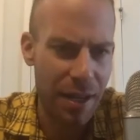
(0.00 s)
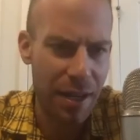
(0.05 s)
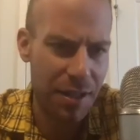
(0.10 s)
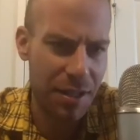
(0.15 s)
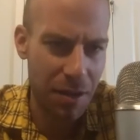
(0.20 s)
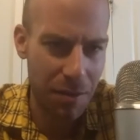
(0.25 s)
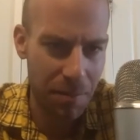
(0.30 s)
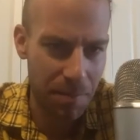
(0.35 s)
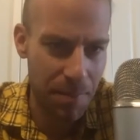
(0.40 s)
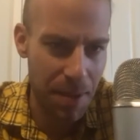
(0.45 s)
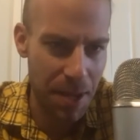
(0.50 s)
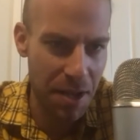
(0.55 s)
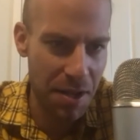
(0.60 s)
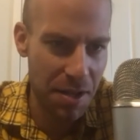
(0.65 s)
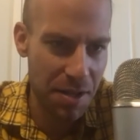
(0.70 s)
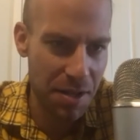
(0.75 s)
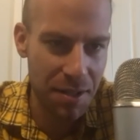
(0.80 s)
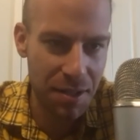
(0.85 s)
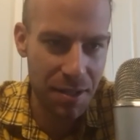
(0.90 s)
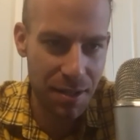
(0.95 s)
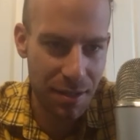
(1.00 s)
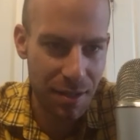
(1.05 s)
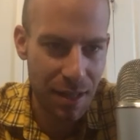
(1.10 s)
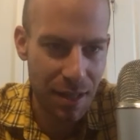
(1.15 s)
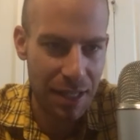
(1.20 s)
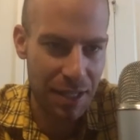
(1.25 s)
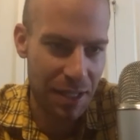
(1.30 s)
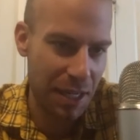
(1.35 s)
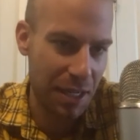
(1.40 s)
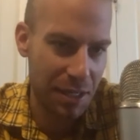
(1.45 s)
so Bills,
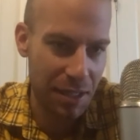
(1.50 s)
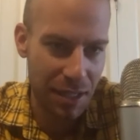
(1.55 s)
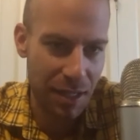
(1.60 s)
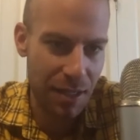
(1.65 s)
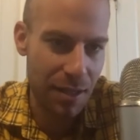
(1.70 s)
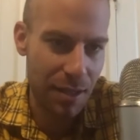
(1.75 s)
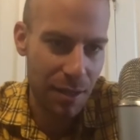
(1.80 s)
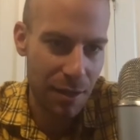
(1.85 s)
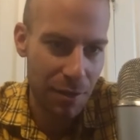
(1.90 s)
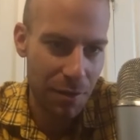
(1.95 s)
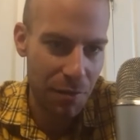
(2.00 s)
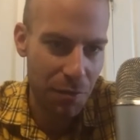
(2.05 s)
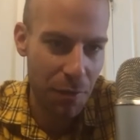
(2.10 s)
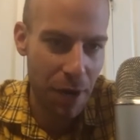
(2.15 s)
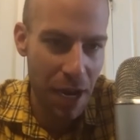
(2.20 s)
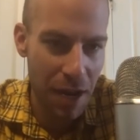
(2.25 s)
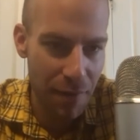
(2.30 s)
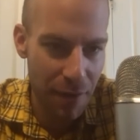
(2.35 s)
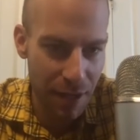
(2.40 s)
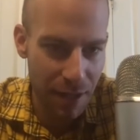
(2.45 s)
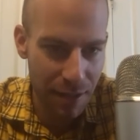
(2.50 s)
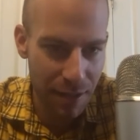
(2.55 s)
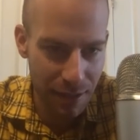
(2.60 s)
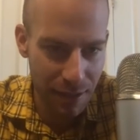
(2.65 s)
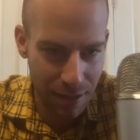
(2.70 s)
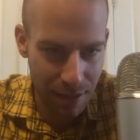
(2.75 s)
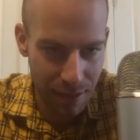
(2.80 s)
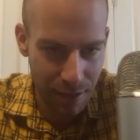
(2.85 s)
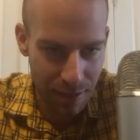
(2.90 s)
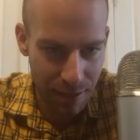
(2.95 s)
that's easy.
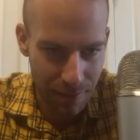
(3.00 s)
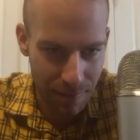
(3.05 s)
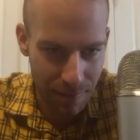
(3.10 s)
Ravens.